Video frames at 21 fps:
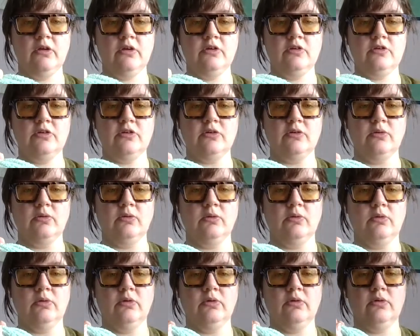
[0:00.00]
So
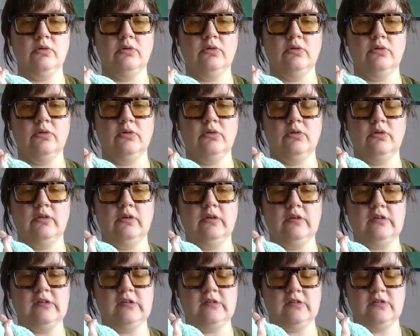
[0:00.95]

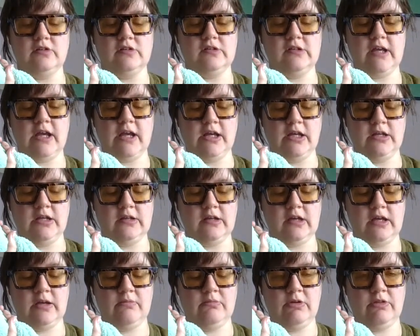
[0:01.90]
this is our second
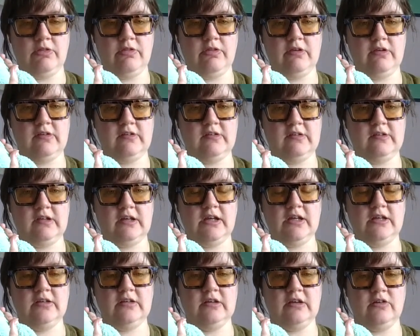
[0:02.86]
time with this
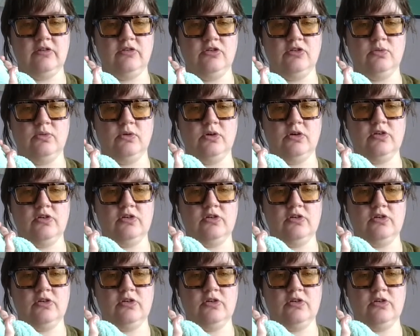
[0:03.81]
side down towards